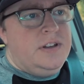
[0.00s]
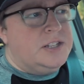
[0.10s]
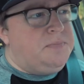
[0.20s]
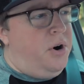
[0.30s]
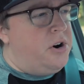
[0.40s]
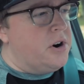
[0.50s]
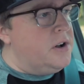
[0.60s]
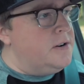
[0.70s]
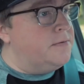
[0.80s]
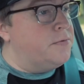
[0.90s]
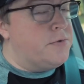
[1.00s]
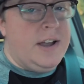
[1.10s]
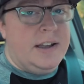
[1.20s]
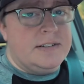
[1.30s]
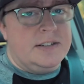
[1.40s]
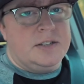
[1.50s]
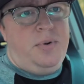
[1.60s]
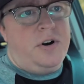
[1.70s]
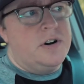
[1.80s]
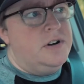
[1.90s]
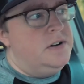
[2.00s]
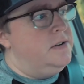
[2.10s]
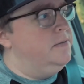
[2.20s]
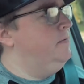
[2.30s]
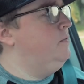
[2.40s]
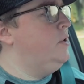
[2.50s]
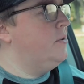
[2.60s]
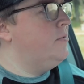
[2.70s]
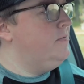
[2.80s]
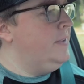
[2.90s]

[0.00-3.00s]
It's part of rest, it's part of what